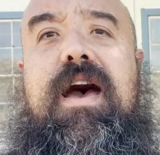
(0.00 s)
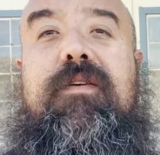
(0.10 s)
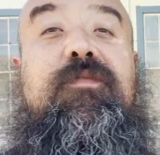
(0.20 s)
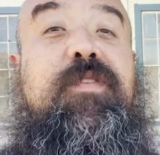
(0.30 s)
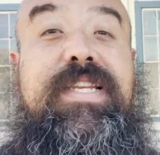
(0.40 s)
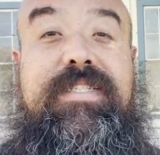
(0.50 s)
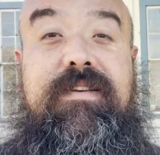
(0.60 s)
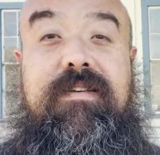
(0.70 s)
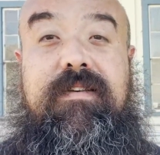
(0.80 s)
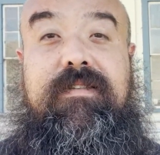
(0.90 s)
of
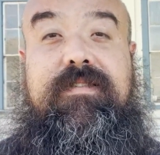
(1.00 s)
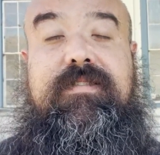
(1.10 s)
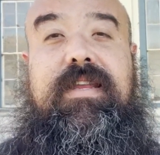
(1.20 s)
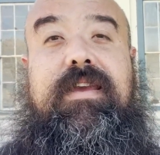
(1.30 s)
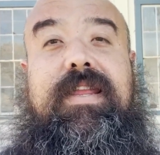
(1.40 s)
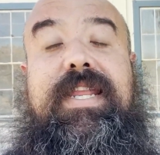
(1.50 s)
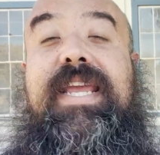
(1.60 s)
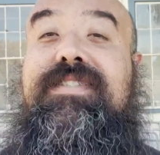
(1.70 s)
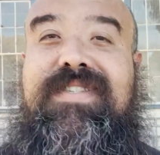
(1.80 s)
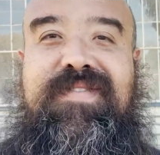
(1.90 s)
research and
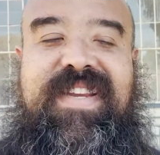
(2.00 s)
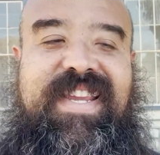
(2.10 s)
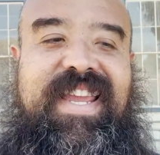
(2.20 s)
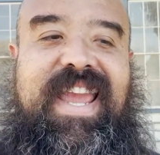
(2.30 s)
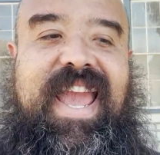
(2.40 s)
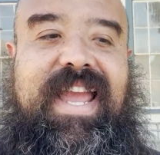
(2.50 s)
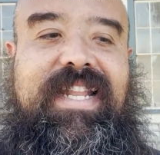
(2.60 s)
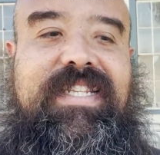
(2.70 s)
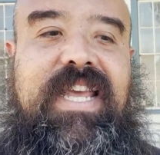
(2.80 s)
history, and